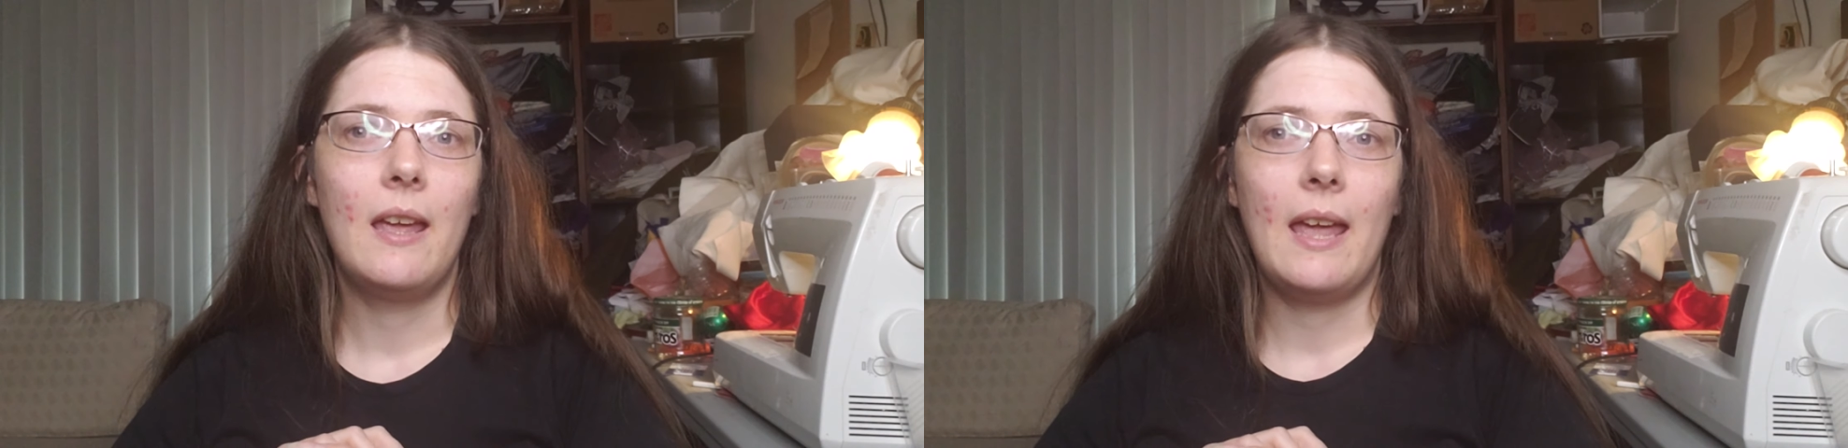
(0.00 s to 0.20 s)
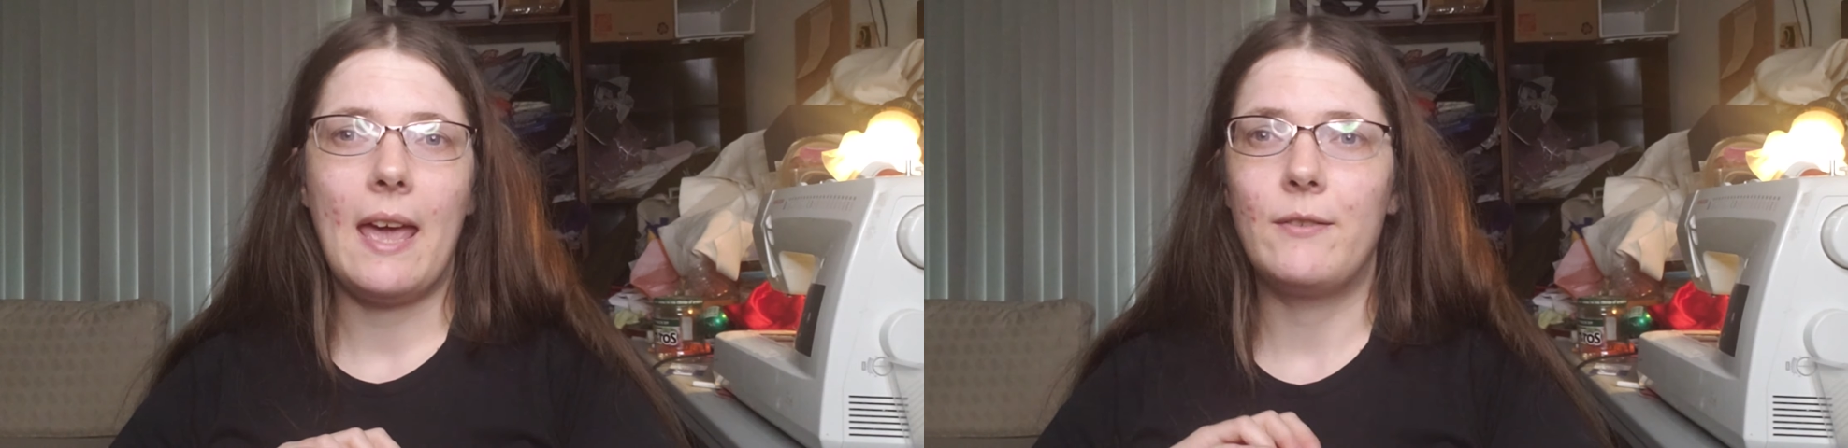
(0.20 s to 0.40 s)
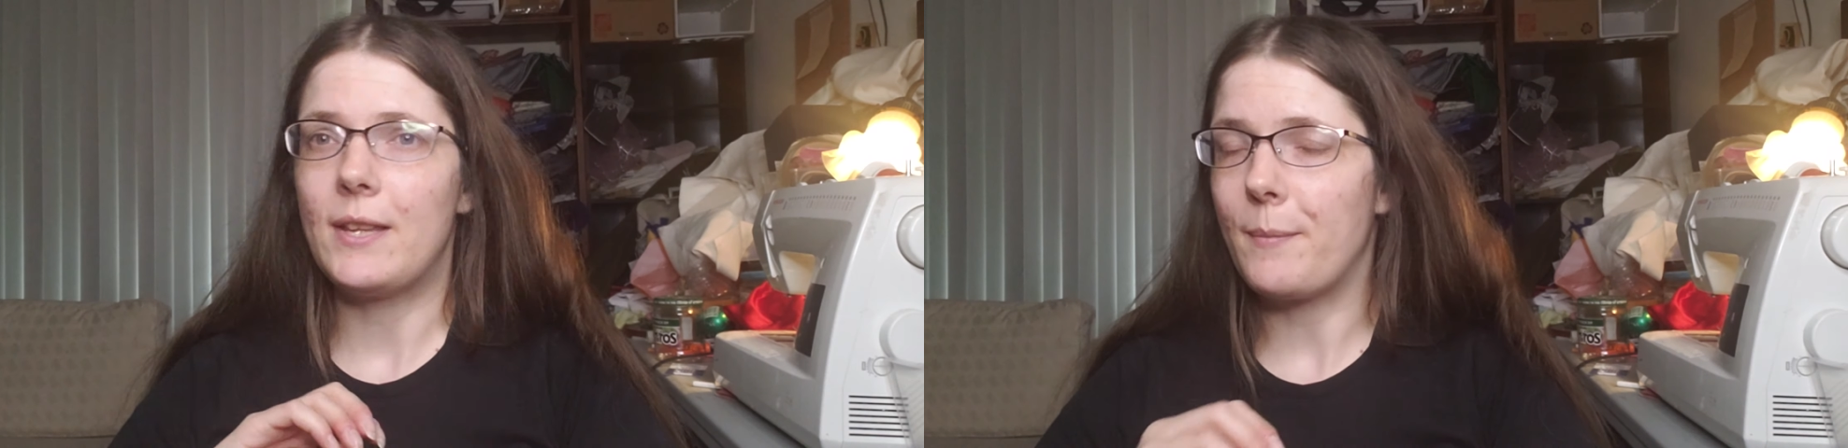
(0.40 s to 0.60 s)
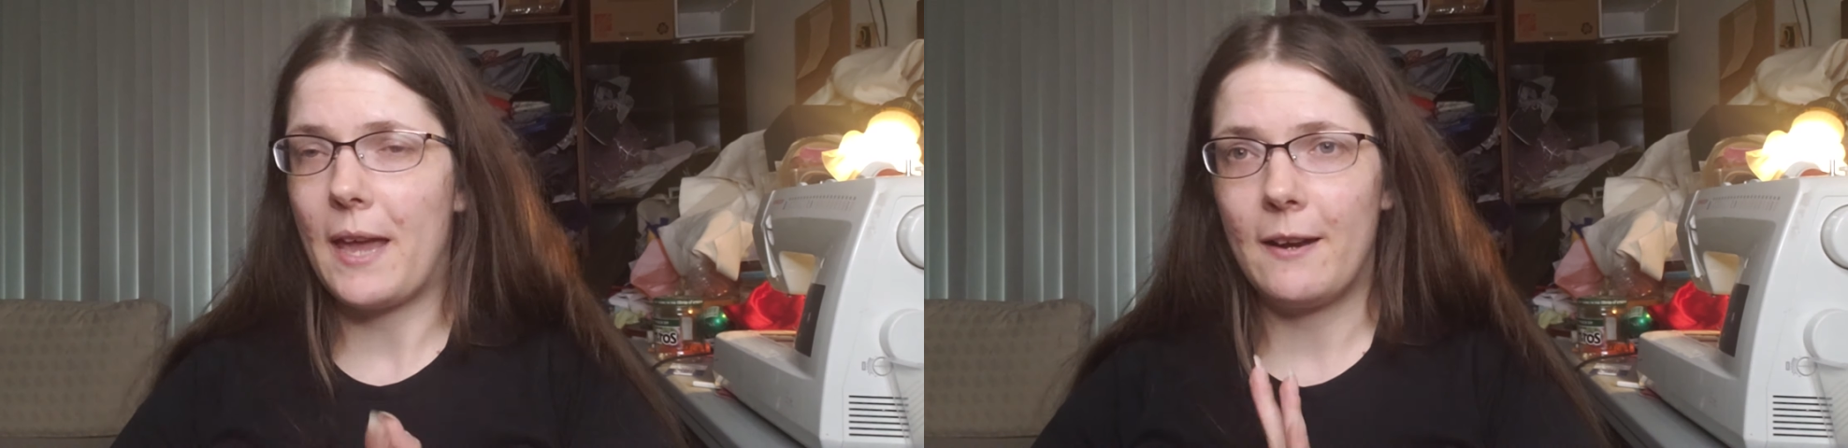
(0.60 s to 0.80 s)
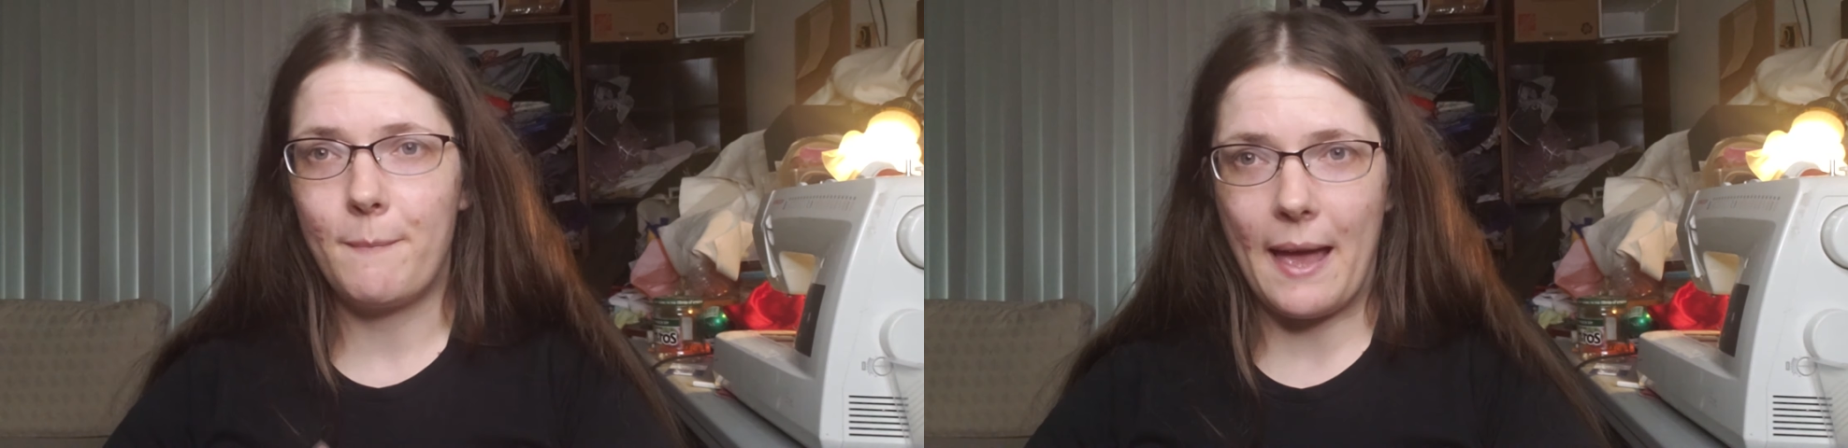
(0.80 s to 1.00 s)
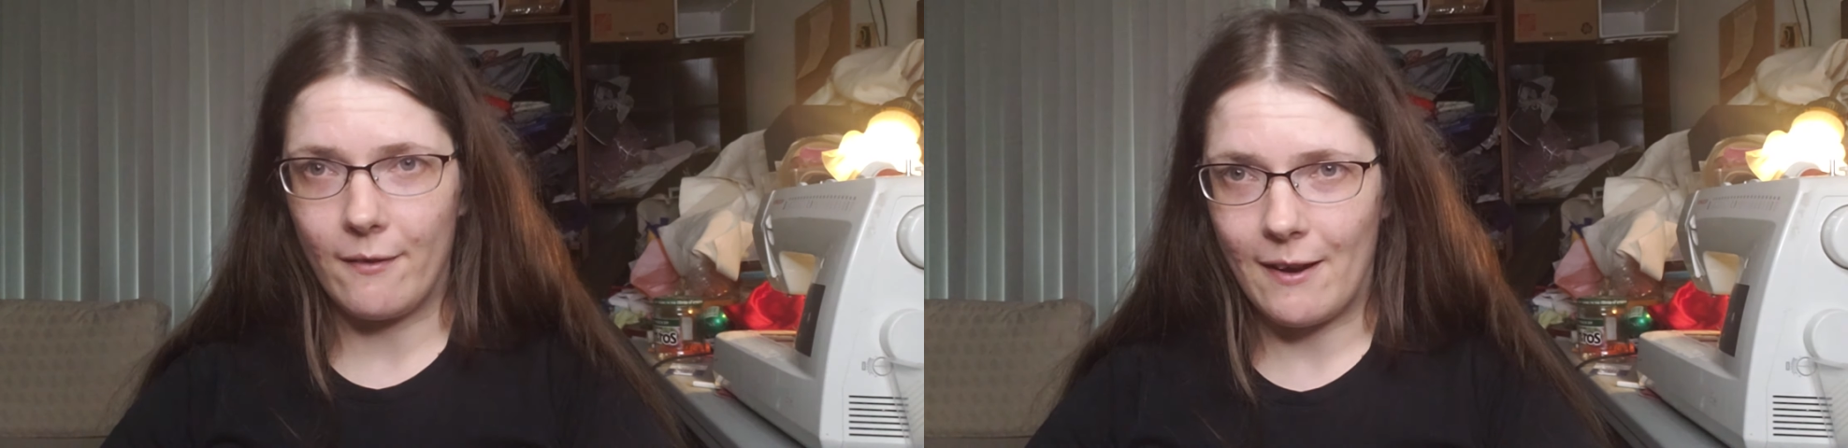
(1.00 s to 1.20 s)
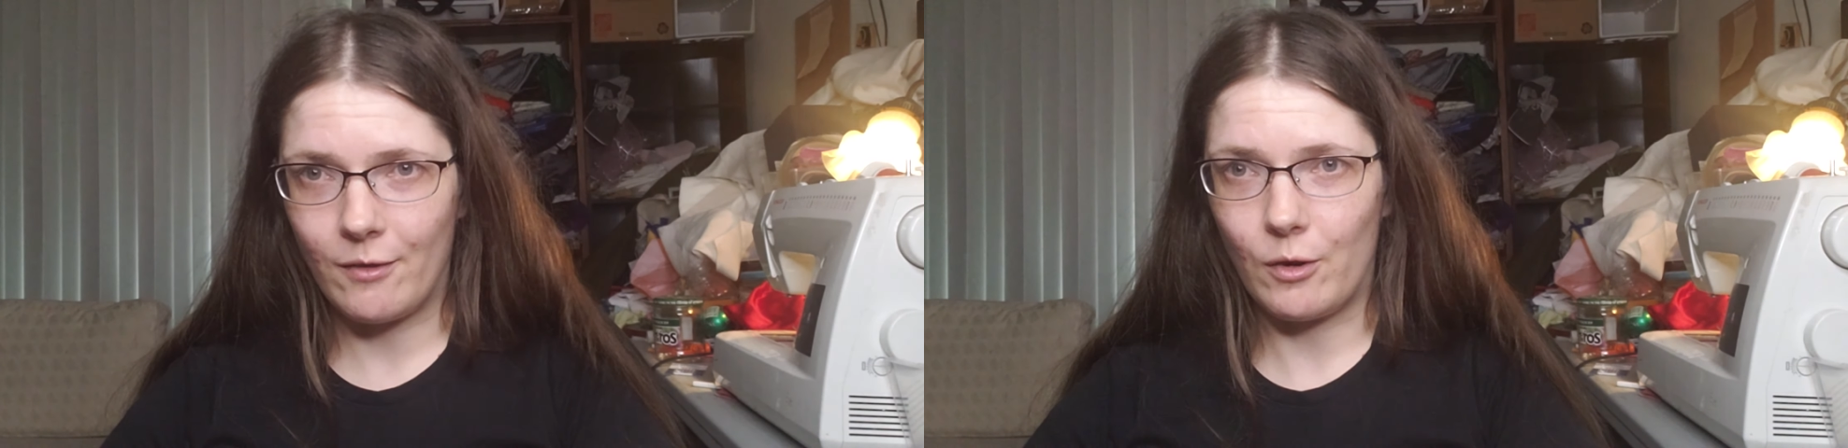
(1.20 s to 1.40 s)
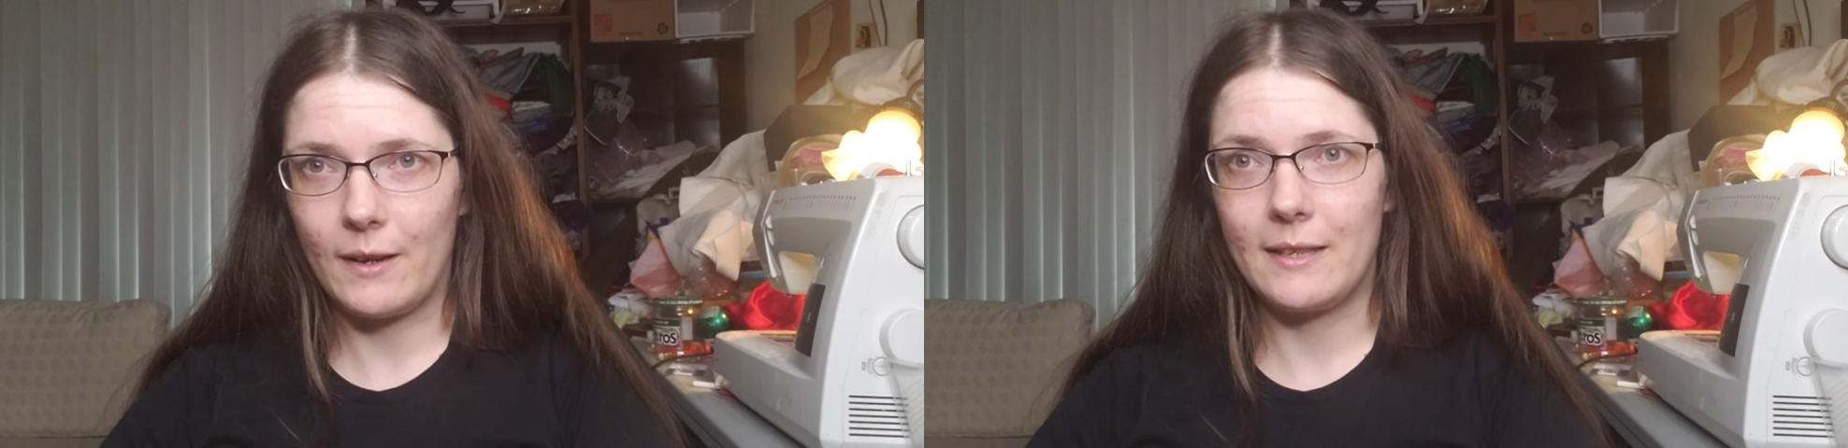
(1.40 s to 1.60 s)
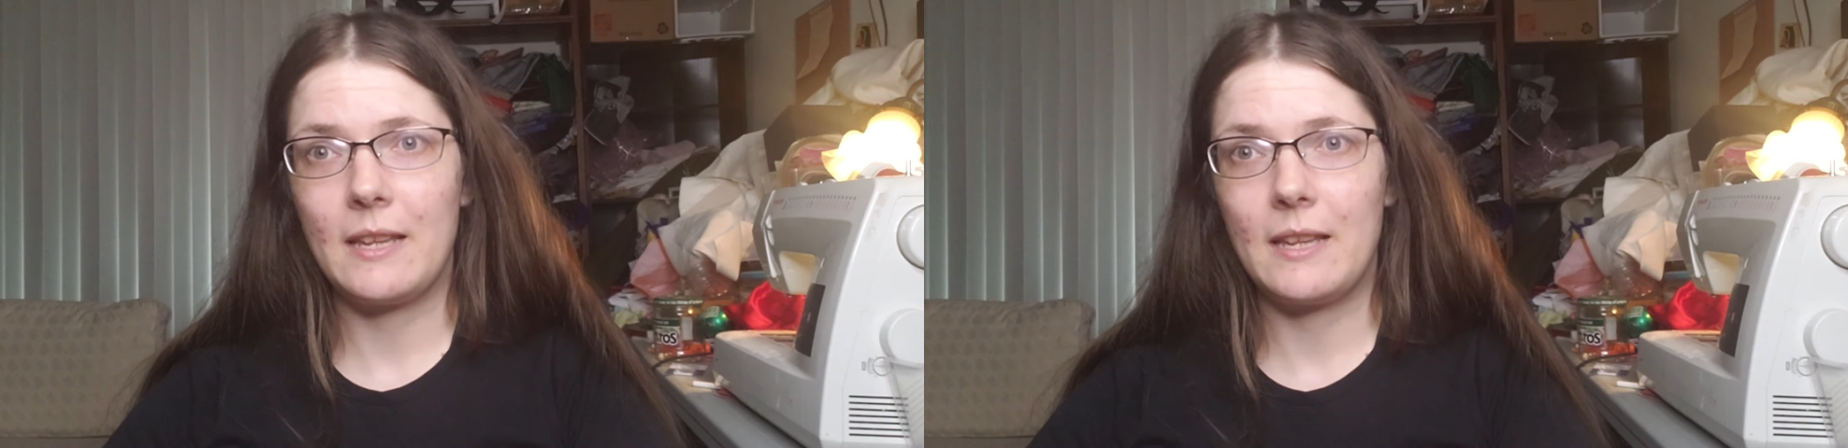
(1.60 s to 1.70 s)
have some kind of background noise.